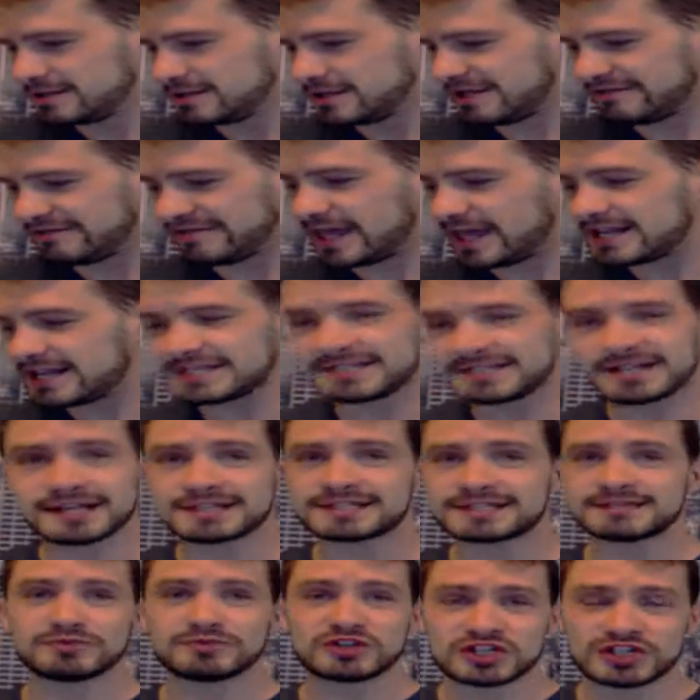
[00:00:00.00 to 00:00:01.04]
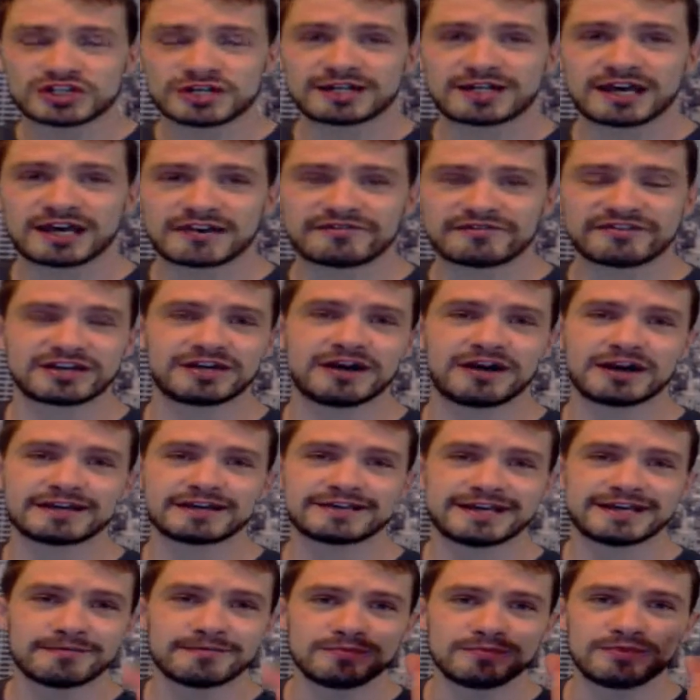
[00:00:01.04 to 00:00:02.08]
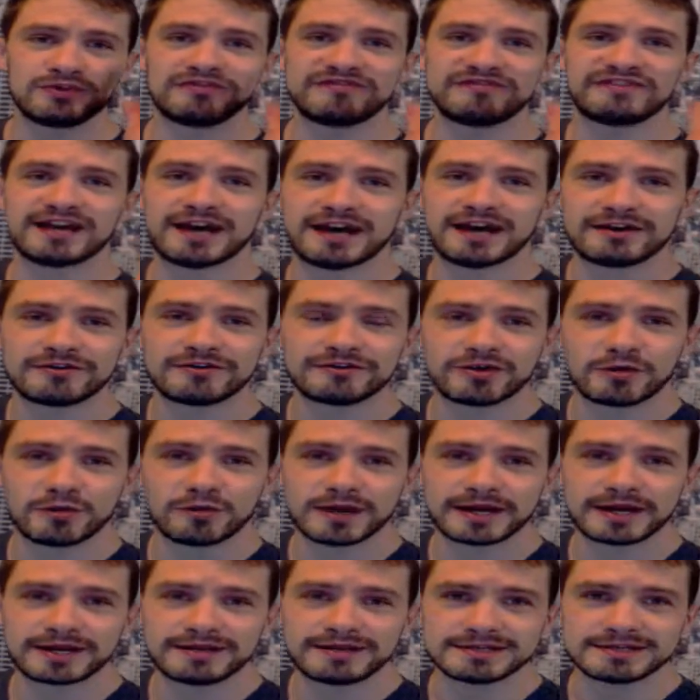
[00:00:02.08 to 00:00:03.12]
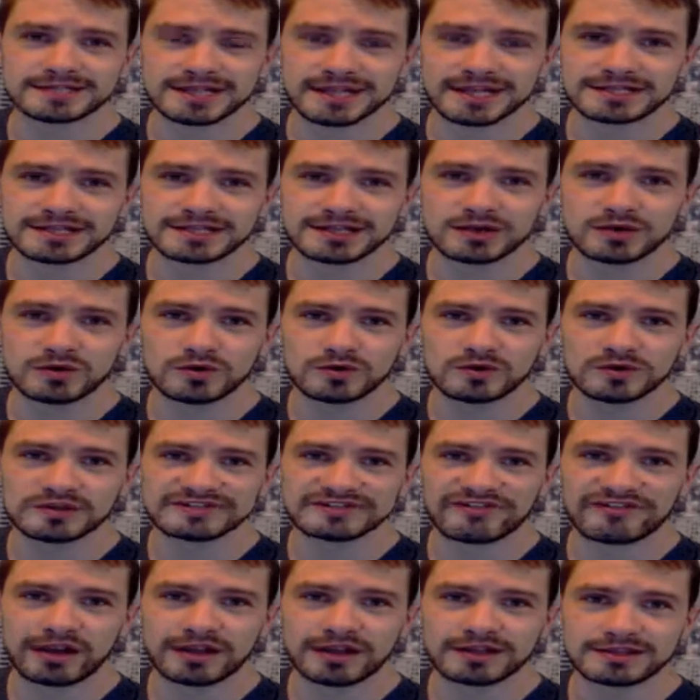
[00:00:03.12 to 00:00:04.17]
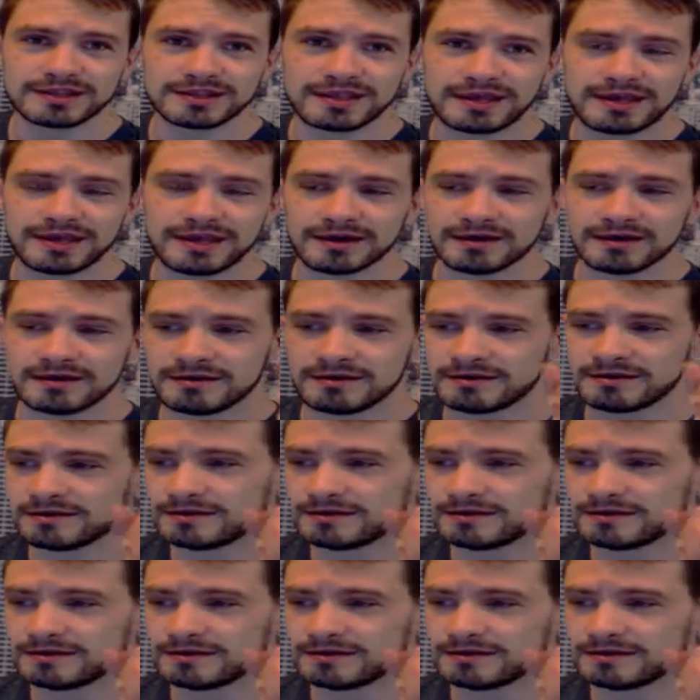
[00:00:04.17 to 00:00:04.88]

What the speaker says: If that is not some shit out of a goddamn movie, I don't know what is. That's the coolest fucking thing.